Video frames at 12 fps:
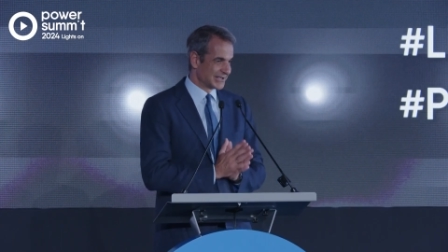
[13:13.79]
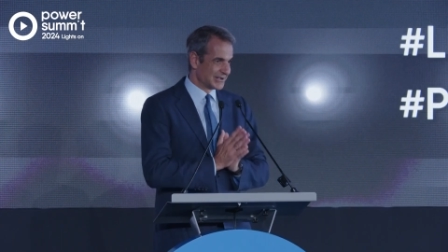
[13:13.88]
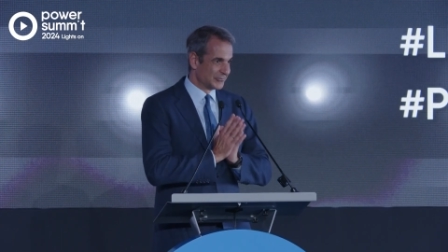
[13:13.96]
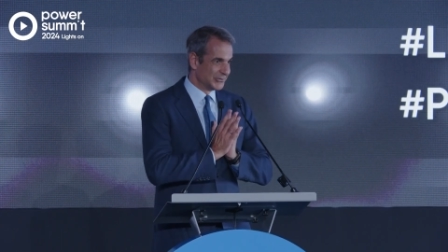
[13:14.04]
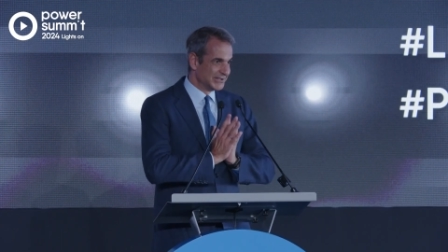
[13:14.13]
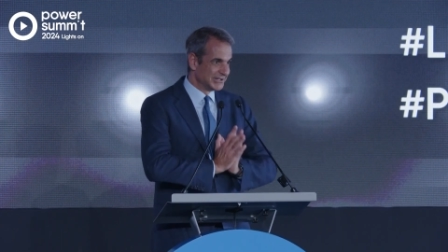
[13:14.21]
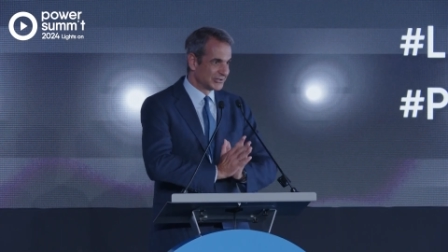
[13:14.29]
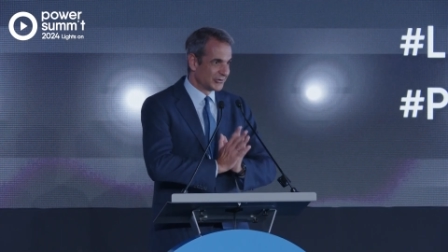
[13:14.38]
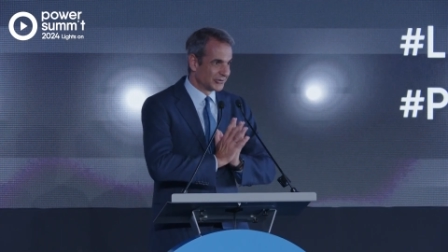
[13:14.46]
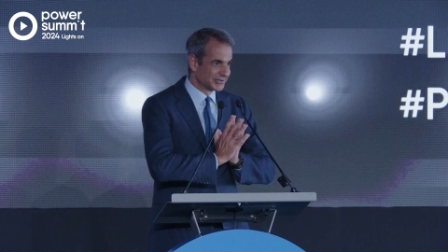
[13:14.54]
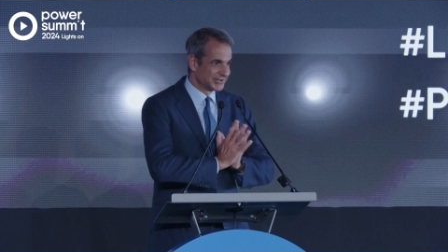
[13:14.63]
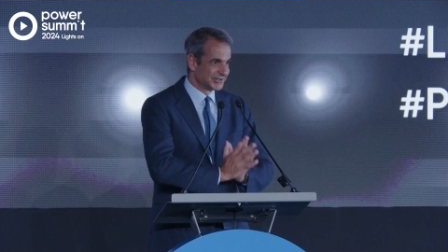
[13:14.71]
we need
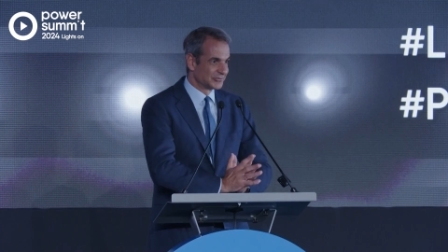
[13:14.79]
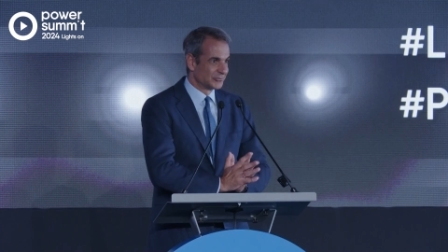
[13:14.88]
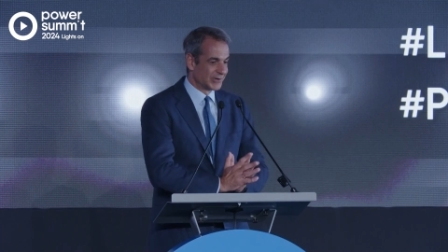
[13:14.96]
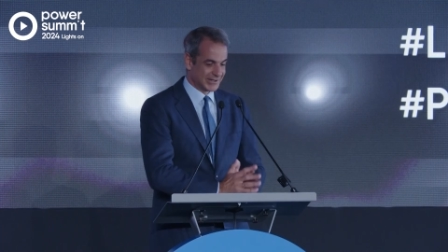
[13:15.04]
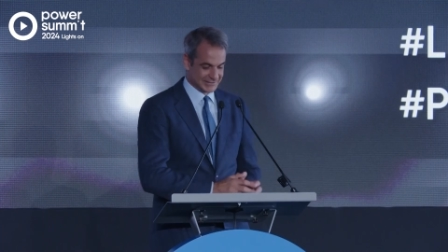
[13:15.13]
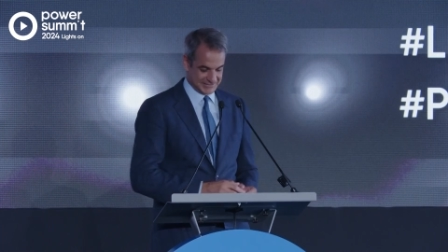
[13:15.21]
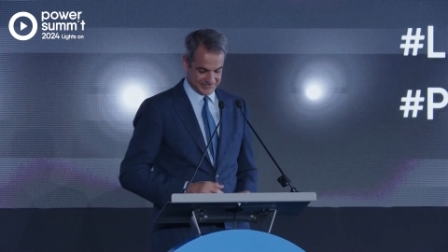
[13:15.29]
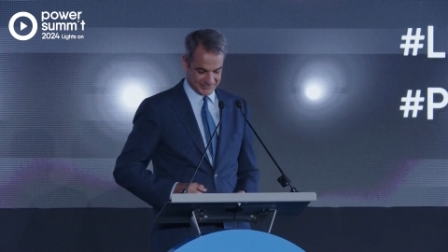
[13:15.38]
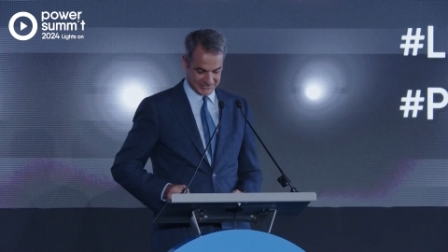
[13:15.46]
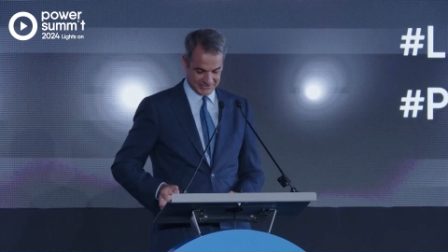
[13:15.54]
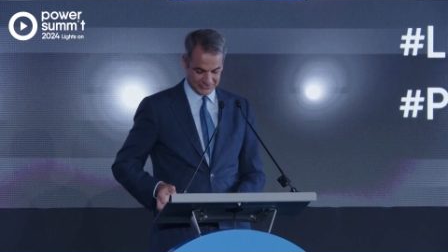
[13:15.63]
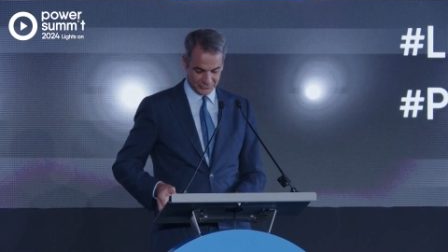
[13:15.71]
continent-wide
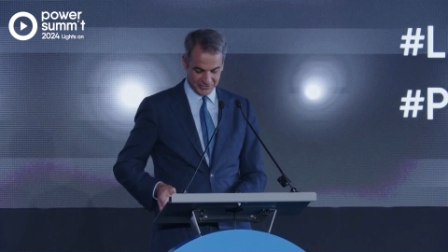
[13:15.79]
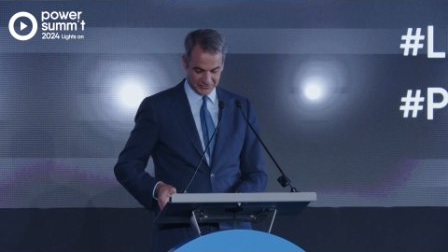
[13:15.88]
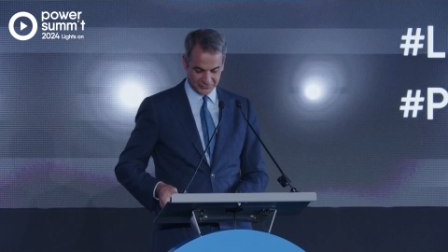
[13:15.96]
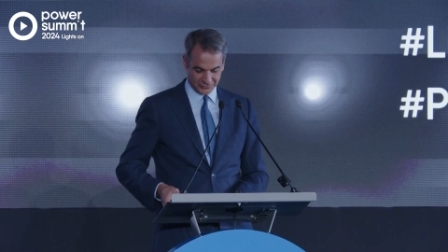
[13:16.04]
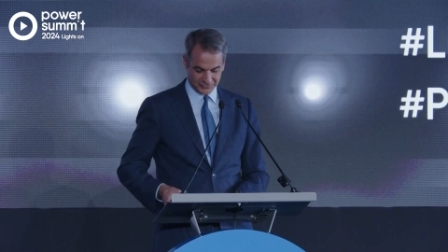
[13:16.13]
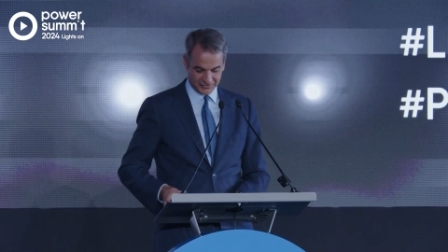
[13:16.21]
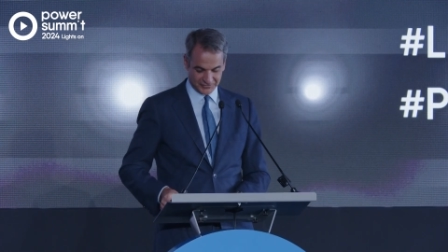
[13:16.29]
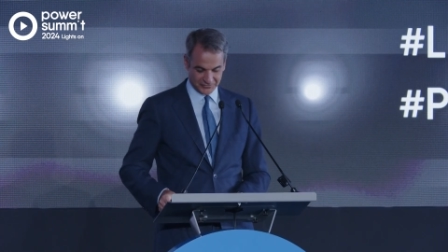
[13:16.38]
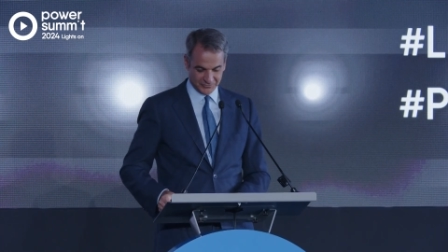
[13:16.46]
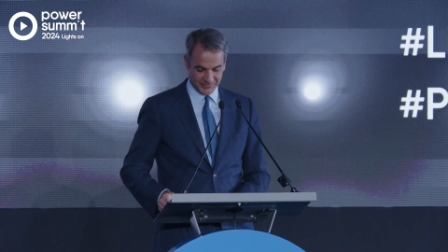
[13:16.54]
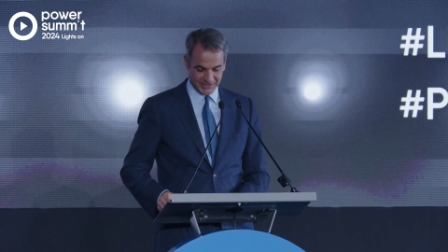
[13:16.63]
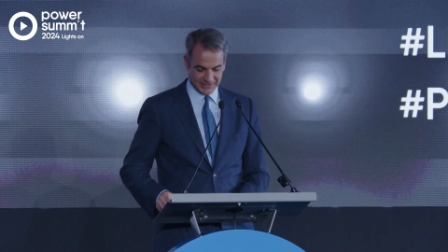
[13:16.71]
resources to
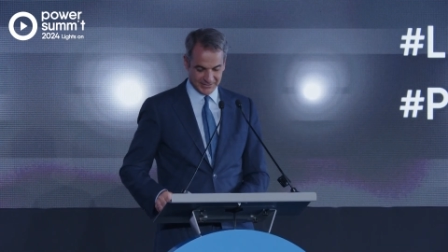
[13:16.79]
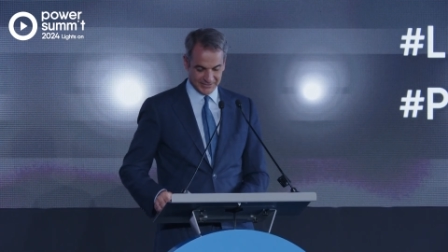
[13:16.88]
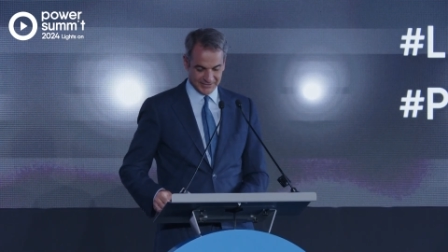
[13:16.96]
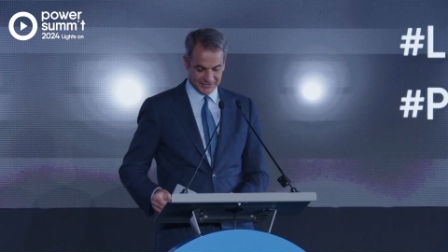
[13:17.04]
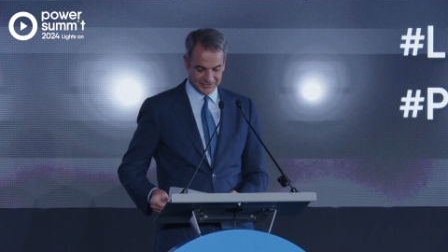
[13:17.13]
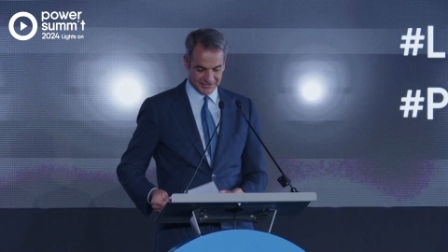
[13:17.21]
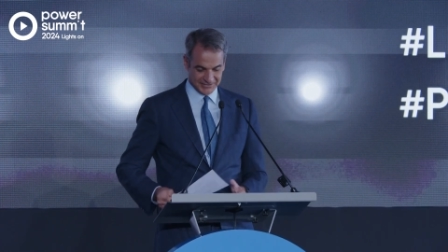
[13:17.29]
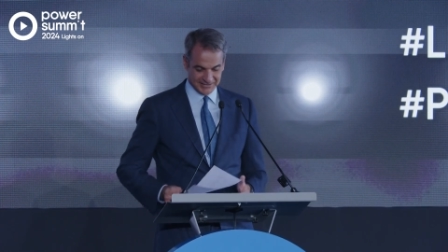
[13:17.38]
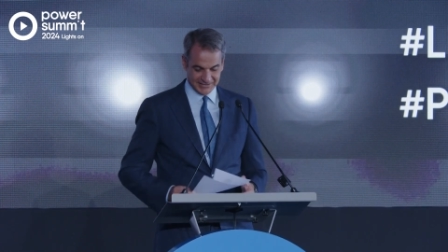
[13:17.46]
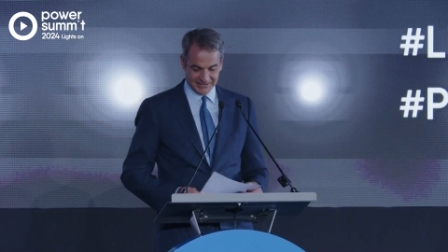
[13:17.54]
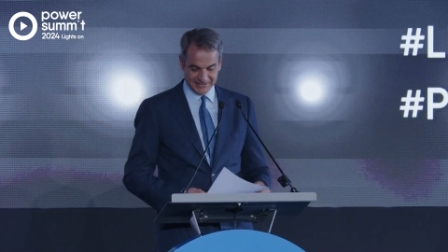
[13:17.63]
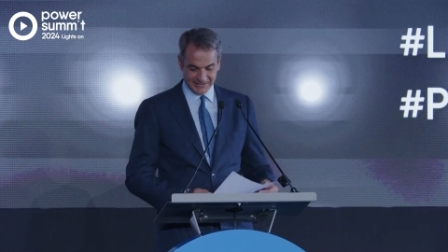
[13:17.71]
make these
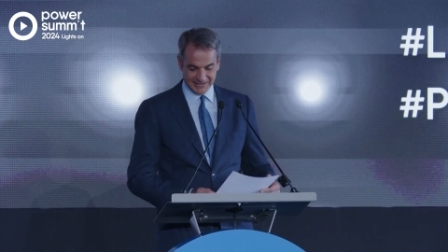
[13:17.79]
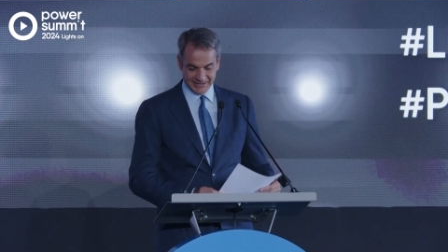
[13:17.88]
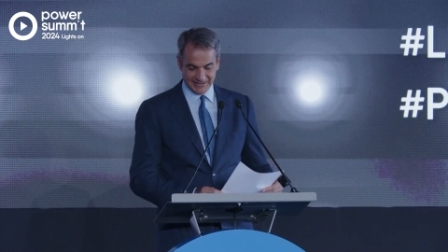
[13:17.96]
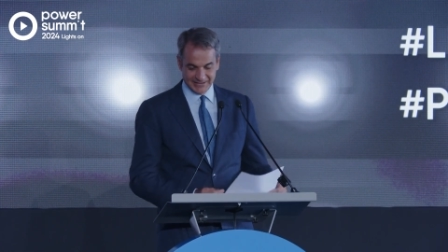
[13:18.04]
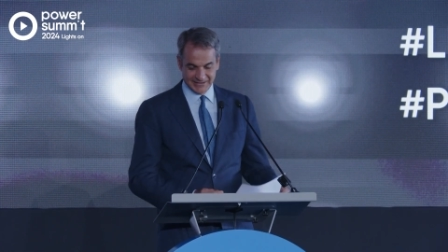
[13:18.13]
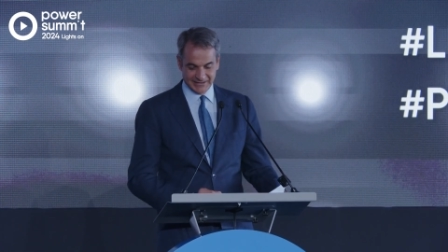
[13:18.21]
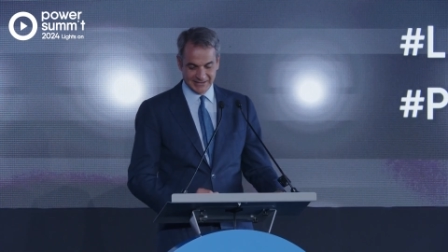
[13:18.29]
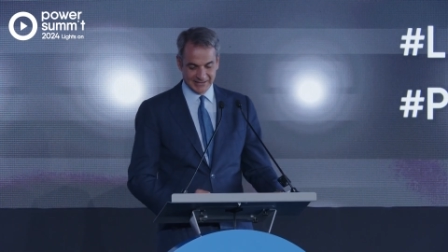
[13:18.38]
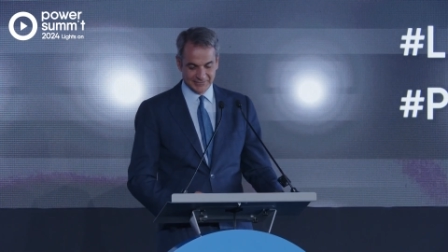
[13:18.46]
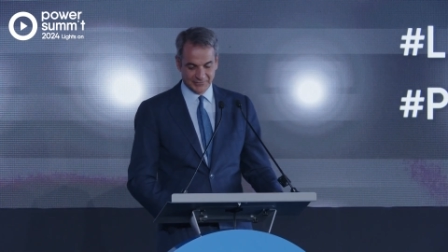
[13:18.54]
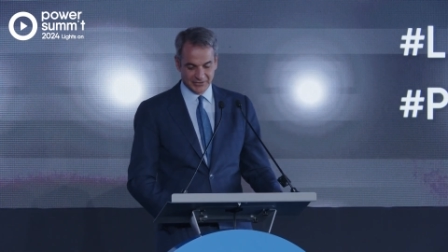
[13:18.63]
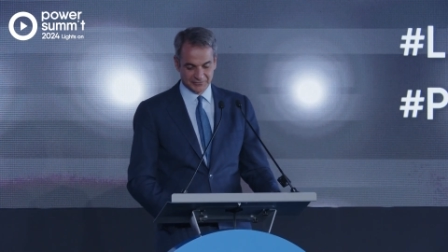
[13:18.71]

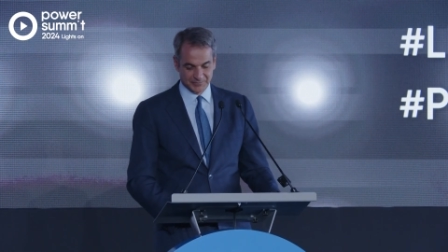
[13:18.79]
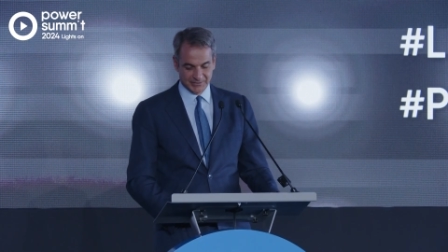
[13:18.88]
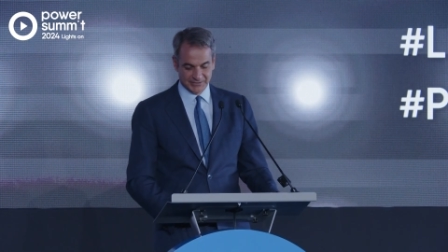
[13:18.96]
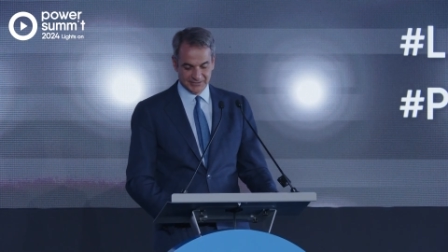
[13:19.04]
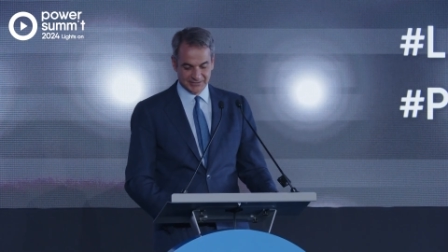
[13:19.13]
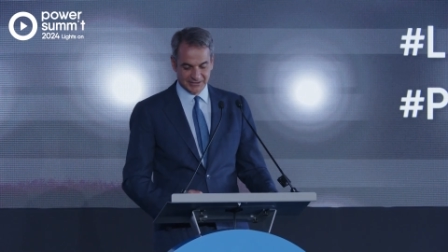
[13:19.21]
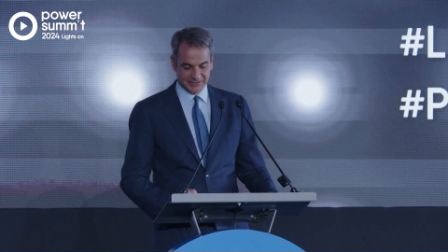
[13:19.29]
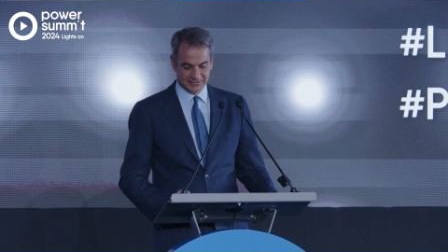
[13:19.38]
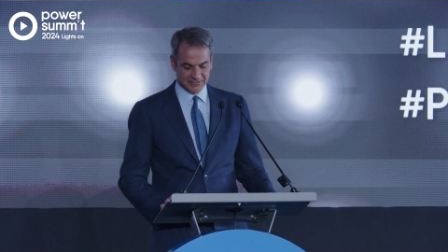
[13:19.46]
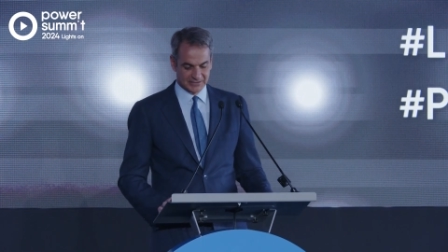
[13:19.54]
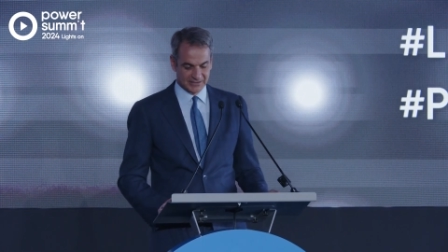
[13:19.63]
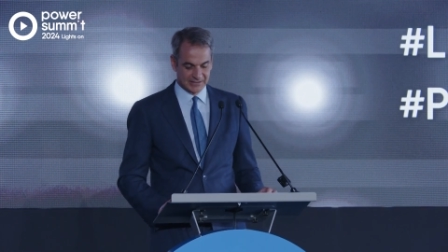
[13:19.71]

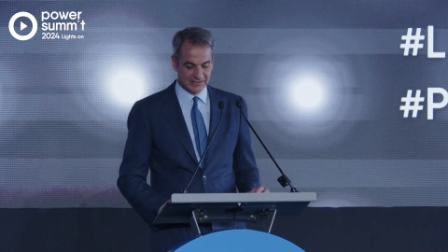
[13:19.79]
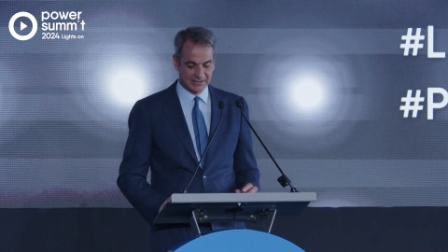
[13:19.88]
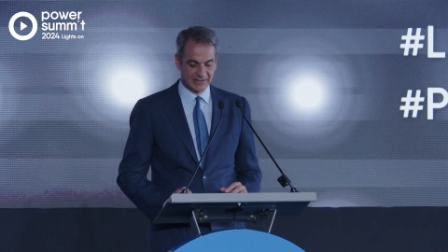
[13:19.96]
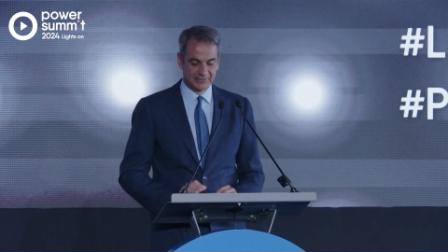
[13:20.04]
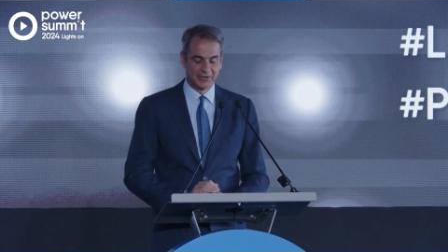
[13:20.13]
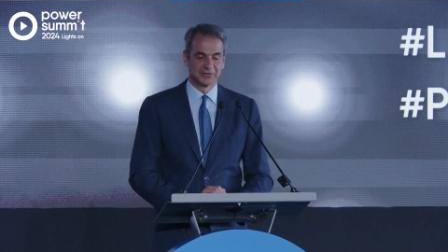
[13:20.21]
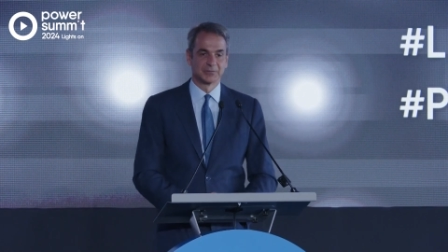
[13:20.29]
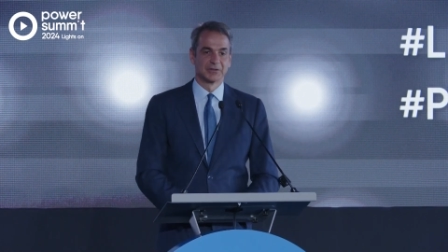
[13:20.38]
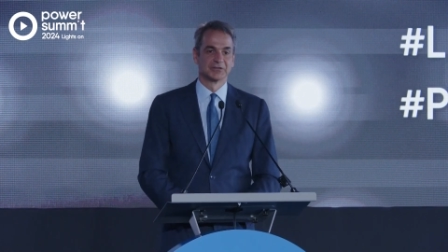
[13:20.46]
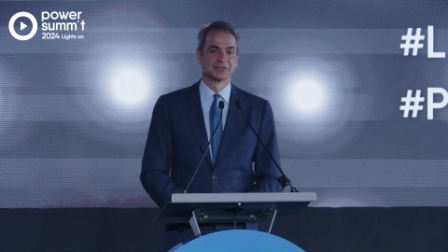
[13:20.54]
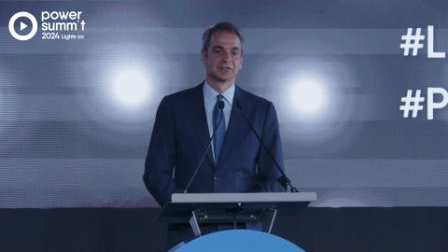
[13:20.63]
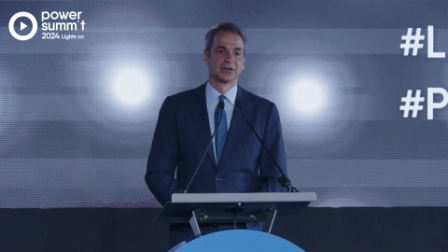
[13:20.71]

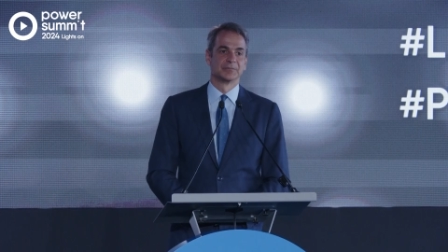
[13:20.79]
investments